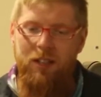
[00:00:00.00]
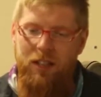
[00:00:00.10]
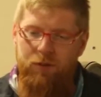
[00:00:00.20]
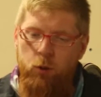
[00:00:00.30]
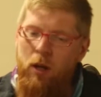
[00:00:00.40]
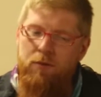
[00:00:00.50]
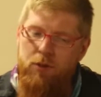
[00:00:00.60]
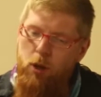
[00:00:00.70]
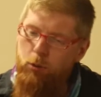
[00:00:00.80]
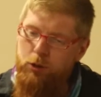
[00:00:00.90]
If you
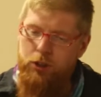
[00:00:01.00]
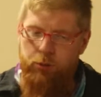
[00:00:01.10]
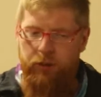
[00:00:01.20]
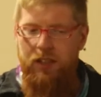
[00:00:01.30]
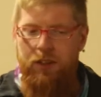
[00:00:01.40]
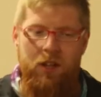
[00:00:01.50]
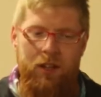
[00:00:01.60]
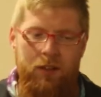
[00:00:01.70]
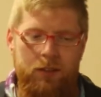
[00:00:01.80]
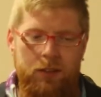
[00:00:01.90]
have those three
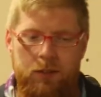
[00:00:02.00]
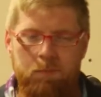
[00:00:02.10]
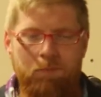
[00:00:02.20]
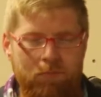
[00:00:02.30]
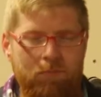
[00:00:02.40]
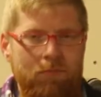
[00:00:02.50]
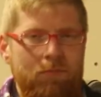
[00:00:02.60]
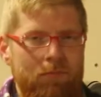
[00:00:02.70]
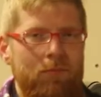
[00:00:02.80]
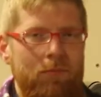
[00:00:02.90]
things,
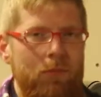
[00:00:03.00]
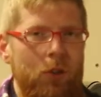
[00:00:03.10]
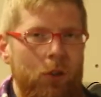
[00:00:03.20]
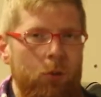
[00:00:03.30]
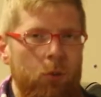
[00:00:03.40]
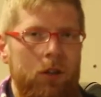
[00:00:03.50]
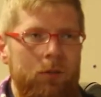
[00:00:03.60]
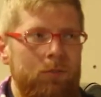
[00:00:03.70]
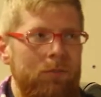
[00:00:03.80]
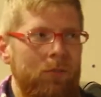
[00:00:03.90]
you
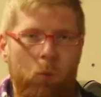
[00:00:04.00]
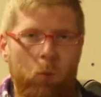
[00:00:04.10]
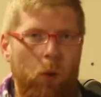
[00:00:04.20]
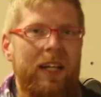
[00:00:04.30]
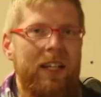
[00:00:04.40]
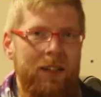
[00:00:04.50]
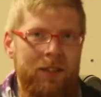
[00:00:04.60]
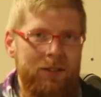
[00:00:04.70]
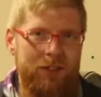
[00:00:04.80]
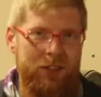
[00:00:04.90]
are
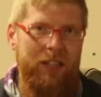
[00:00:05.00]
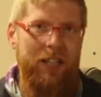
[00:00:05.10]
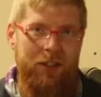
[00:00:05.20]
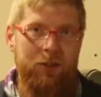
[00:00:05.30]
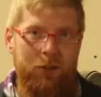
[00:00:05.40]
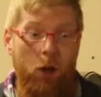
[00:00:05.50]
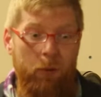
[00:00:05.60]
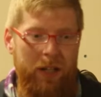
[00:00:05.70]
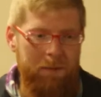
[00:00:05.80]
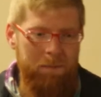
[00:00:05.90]
ready to get going.